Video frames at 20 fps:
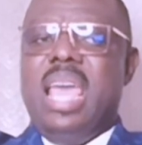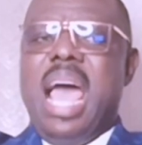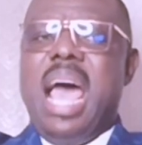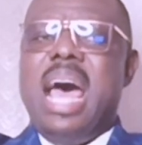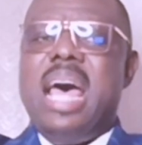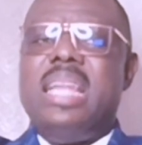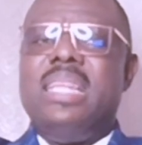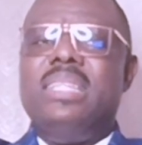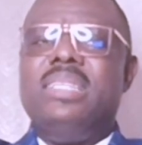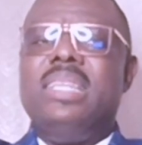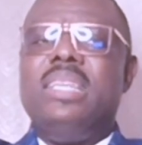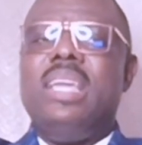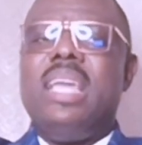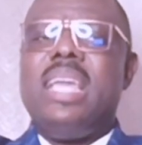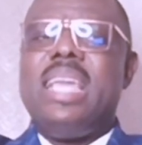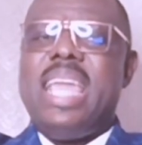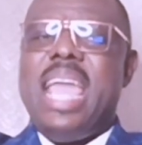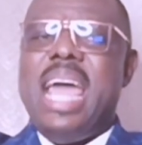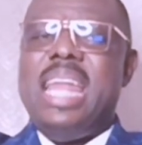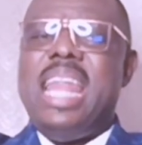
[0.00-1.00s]
and
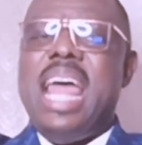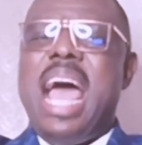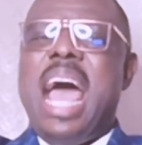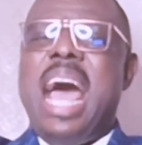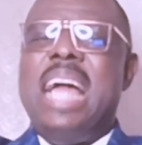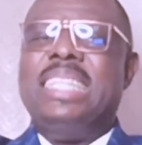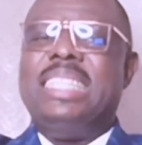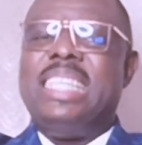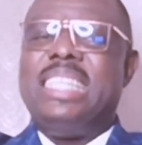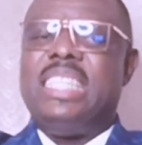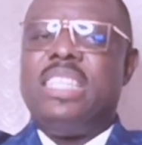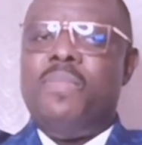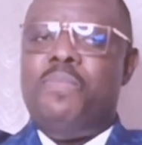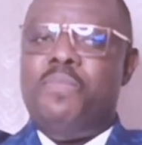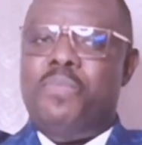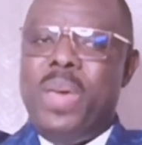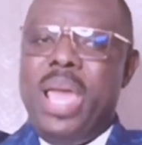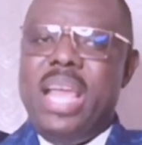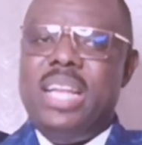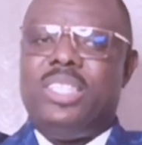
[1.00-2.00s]
can
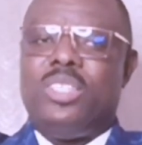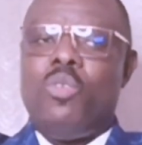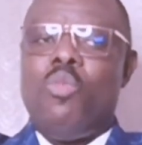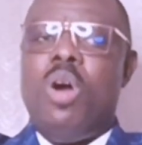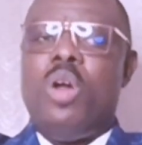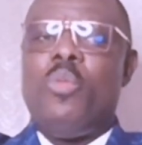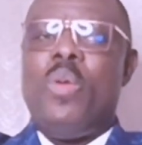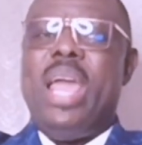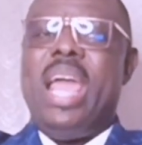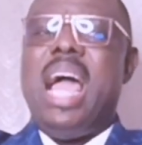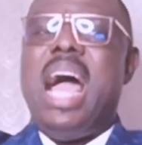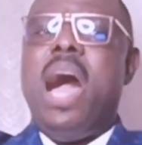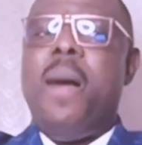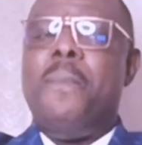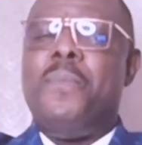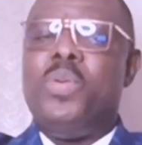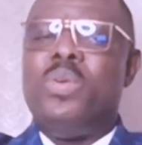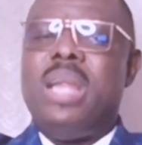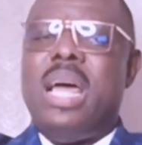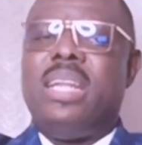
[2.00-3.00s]
anticipate what will
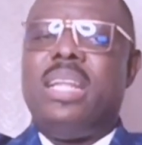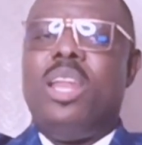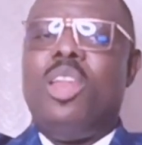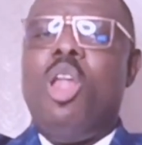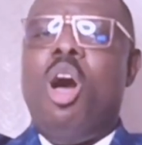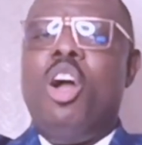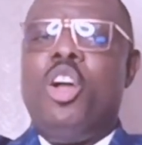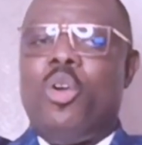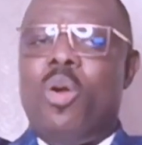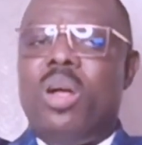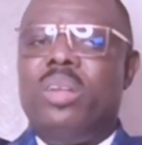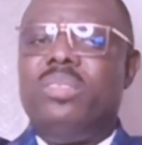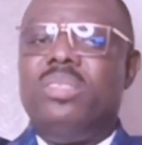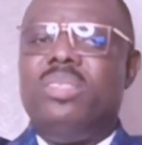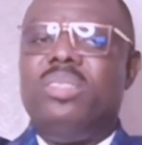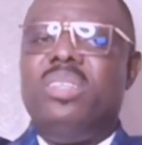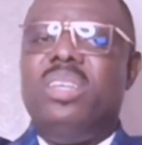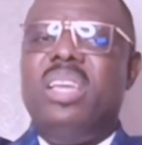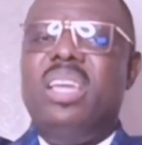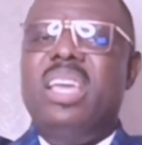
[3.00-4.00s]
happen at the long run